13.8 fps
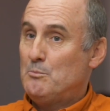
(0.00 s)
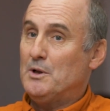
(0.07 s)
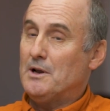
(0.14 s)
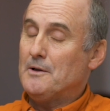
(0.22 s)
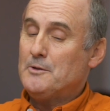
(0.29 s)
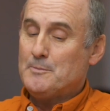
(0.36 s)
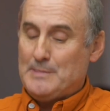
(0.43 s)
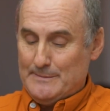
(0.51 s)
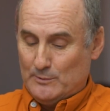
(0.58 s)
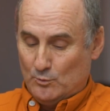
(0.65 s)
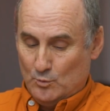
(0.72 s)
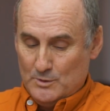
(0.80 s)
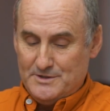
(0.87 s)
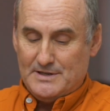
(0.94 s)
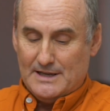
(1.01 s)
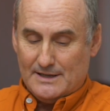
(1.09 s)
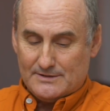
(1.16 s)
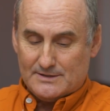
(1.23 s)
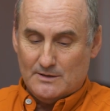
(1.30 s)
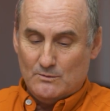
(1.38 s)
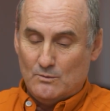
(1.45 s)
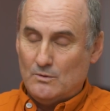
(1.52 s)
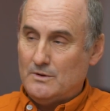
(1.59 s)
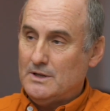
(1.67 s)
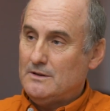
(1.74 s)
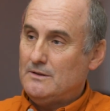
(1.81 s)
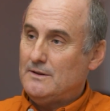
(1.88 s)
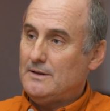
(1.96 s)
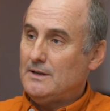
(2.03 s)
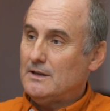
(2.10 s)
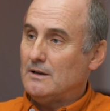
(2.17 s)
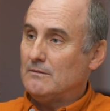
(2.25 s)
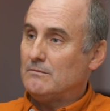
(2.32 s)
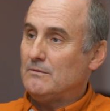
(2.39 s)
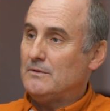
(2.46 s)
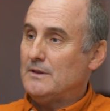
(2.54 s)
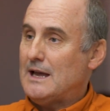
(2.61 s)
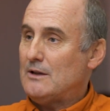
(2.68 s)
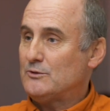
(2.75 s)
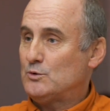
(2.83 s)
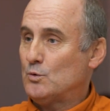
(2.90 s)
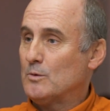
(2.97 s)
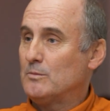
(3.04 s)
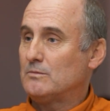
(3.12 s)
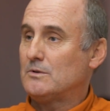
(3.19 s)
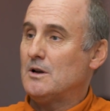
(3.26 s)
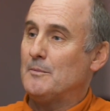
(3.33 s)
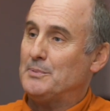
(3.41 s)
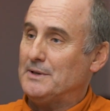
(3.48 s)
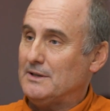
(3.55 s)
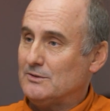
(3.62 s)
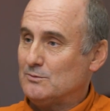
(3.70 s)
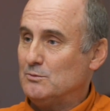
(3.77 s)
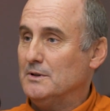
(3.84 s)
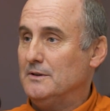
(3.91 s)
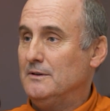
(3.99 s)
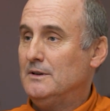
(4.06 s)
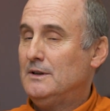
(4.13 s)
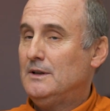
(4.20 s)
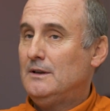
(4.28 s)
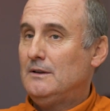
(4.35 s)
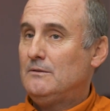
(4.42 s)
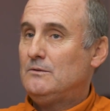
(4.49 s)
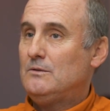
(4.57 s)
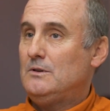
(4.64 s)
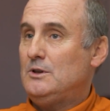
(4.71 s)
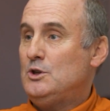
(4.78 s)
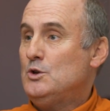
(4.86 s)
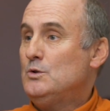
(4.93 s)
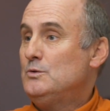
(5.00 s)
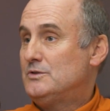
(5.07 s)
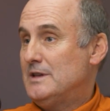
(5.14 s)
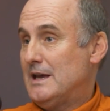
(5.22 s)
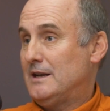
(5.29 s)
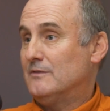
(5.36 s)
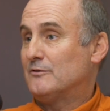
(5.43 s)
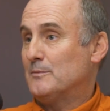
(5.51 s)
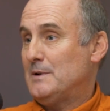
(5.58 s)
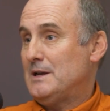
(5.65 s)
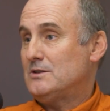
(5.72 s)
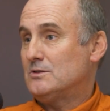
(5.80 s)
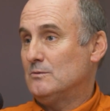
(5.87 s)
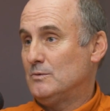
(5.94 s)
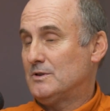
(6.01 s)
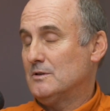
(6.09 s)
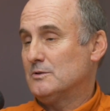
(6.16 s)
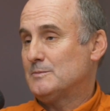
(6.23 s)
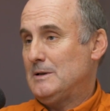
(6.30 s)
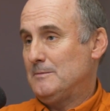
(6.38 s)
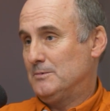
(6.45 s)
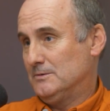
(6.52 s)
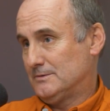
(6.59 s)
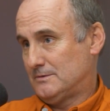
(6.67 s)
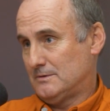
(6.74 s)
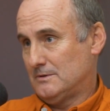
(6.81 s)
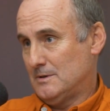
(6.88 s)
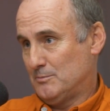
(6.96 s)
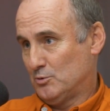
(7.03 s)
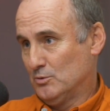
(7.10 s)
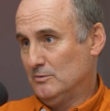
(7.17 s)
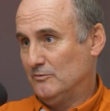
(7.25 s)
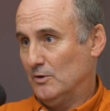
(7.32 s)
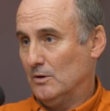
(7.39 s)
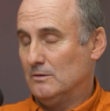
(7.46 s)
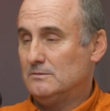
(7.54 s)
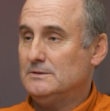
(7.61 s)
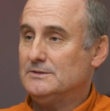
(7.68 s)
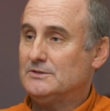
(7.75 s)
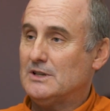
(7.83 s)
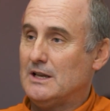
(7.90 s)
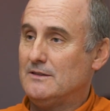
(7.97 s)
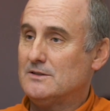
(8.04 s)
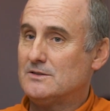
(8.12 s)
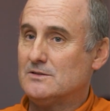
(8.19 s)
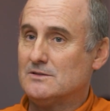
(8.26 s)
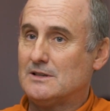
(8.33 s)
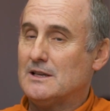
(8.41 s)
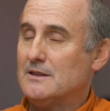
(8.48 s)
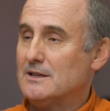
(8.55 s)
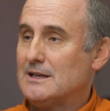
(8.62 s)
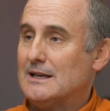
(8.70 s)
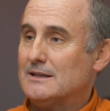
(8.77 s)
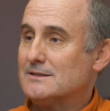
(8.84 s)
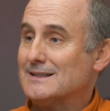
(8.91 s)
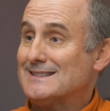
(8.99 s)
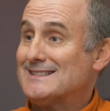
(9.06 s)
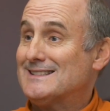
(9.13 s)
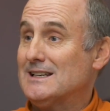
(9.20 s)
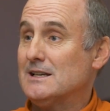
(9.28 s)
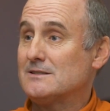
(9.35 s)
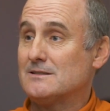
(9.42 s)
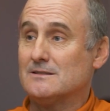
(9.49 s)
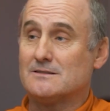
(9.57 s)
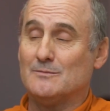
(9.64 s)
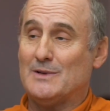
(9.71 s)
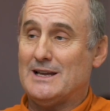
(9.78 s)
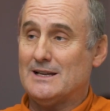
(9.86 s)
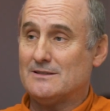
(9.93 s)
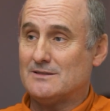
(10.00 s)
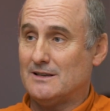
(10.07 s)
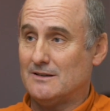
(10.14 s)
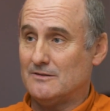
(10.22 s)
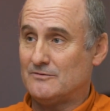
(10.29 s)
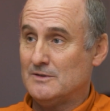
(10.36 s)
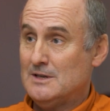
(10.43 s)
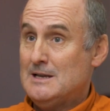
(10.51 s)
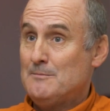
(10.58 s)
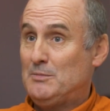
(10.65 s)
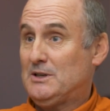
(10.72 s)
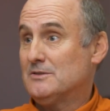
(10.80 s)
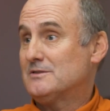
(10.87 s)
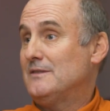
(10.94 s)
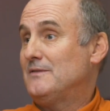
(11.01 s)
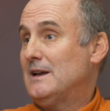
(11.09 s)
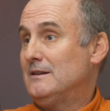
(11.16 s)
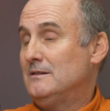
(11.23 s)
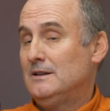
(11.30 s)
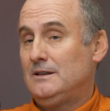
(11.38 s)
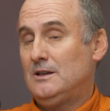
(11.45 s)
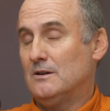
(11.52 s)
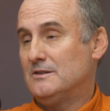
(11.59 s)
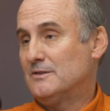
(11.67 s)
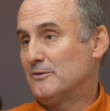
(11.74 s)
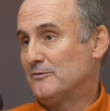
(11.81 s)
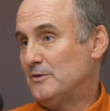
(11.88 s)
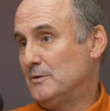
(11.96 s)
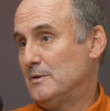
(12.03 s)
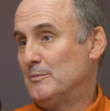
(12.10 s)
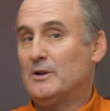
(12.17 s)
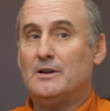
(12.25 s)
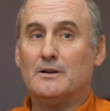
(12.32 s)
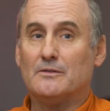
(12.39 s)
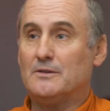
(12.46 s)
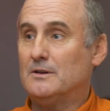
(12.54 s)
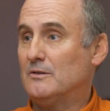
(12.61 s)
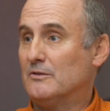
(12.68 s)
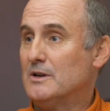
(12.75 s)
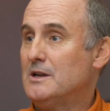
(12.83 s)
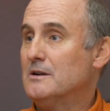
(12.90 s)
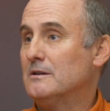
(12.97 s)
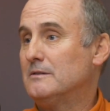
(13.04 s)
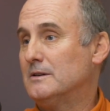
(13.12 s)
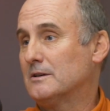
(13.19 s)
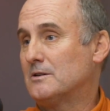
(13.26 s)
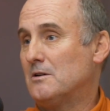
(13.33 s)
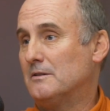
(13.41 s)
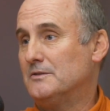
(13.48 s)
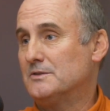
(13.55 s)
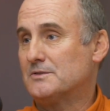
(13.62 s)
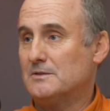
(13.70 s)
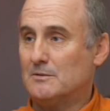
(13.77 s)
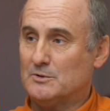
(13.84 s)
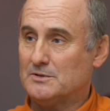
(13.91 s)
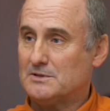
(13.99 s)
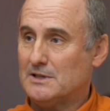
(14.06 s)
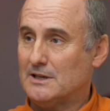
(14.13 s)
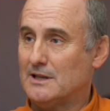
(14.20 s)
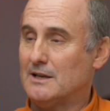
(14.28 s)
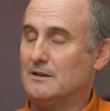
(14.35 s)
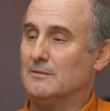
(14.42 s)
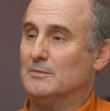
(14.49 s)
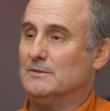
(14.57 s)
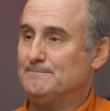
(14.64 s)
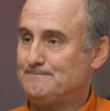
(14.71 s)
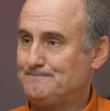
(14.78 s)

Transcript: But other people would test, and then the outdoor companies would use that information with those people's approval and say, this is the kind of success that some ads have, because they've had a different phone number here than over here, and they're calling this number instead of that number.